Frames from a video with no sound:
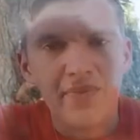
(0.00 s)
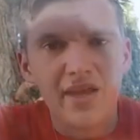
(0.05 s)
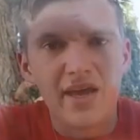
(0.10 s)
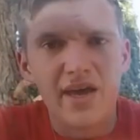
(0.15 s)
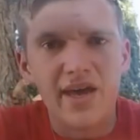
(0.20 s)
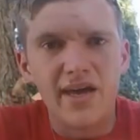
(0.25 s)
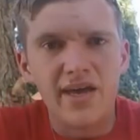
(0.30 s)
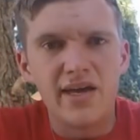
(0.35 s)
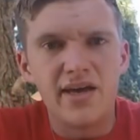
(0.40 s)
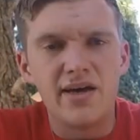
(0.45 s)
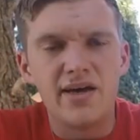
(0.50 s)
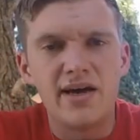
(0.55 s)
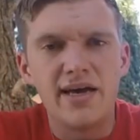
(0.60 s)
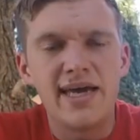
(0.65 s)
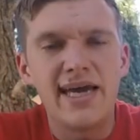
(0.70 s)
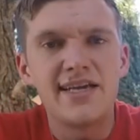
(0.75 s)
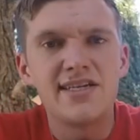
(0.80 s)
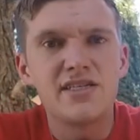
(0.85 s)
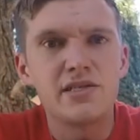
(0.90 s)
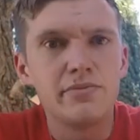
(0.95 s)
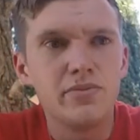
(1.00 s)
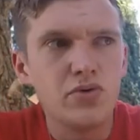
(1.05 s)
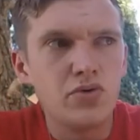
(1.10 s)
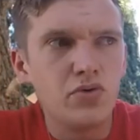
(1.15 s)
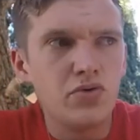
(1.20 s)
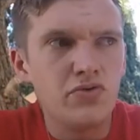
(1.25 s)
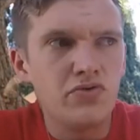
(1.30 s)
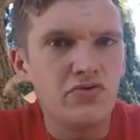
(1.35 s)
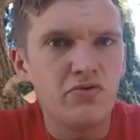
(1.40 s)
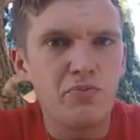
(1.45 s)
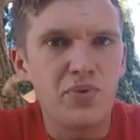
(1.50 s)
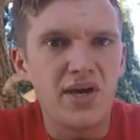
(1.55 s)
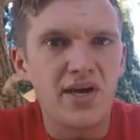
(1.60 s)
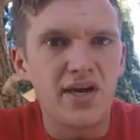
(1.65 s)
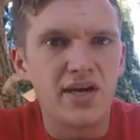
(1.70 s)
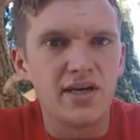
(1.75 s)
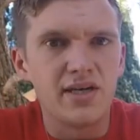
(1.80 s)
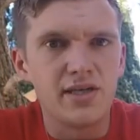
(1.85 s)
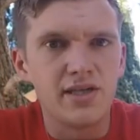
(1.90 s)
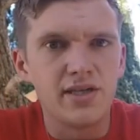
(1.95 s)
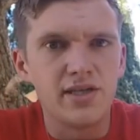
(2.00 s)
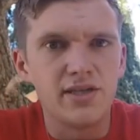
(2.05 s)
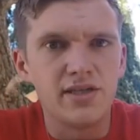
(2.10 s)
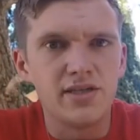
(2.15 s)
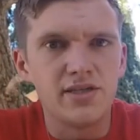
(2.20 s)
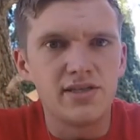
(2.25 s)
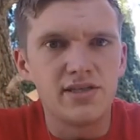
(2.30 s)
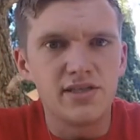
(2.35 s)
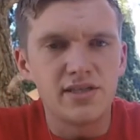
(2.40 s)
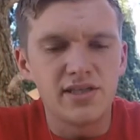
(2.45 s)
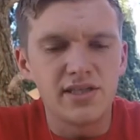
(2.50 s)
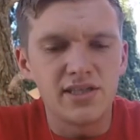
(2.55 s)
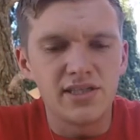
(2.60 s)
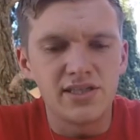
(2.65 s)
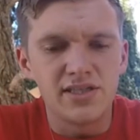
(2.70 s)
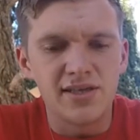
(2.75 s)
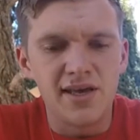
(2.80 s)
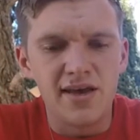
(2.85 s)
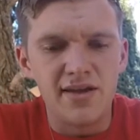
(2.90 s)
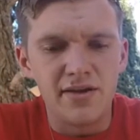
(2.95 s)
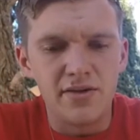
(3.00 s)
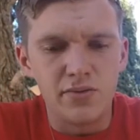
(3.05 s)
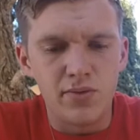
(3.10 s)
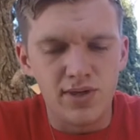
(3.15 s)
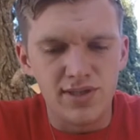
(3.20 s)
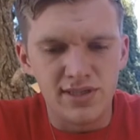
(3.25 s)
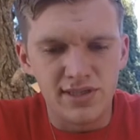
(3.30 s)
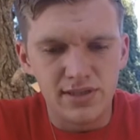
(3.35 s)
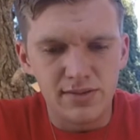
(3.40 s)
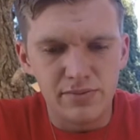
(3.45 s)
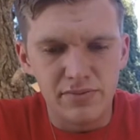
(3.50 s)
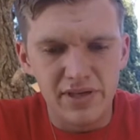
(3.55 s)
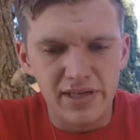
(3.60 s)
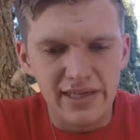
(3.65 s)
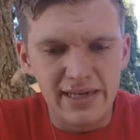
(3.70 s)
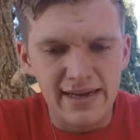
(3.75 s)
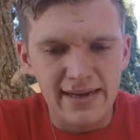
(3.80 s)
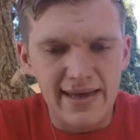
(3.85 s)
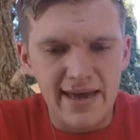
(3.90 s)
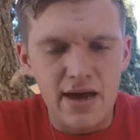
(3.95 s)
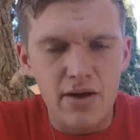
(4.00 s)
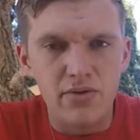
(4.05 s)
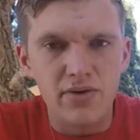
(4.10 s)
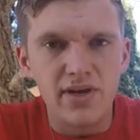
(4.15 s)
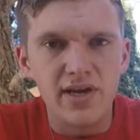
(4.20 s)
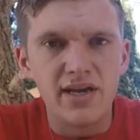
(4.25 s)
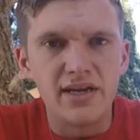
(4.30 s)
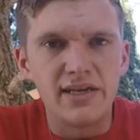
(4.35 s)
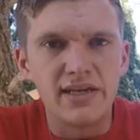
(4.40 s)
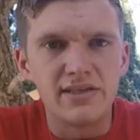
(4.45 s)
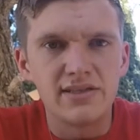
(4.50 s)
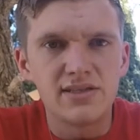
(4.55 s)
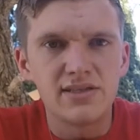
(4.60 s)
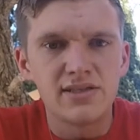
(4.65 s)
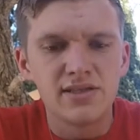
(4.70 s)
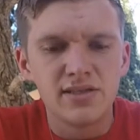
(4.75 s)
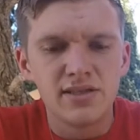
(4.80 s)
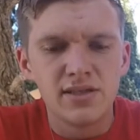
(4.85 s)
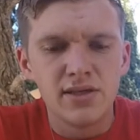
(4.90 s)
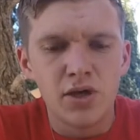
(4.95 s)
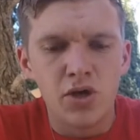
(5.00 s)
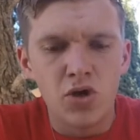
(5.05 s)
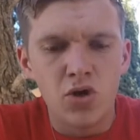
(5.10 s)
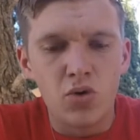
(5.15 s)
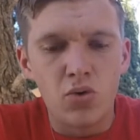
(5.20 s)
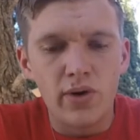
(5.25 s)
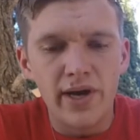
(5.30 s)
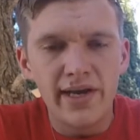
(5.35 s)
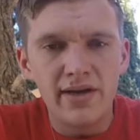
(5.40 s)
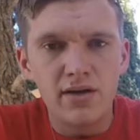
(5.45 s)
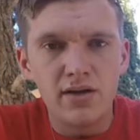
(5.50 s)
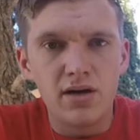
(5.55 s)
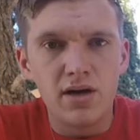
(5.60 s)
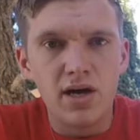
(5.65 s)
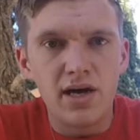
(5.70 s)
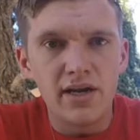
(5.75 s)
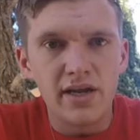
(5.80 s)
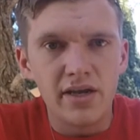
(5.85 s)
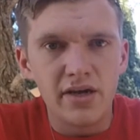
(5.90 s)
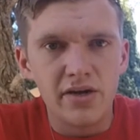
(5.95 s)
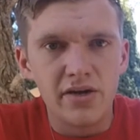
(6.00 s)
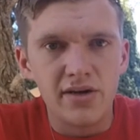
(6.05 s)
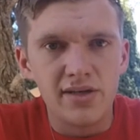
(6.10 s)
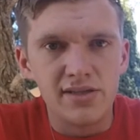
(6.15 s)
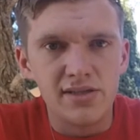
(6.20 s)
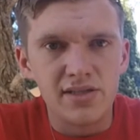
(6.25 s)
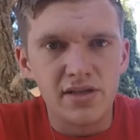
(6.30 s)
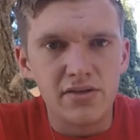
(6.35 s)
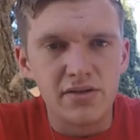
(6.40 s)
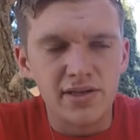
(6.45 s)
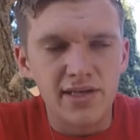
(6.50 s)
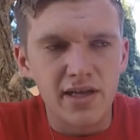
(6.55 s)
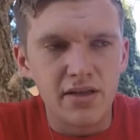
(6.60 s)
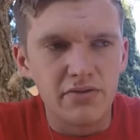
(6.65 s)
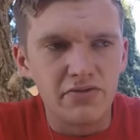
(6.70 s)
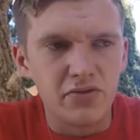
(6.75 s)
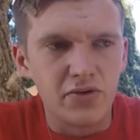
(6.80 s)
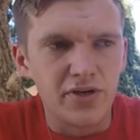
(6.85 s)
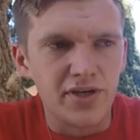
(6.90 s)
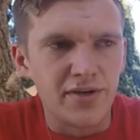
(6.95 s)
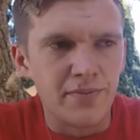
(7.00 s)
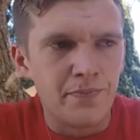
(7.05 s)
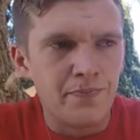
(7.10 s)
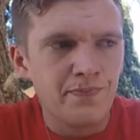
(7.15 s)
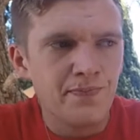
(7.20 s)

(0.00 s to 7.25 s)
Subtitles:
Neverland. I had to move because the sun was beating down and it's quite hot here in Southern California.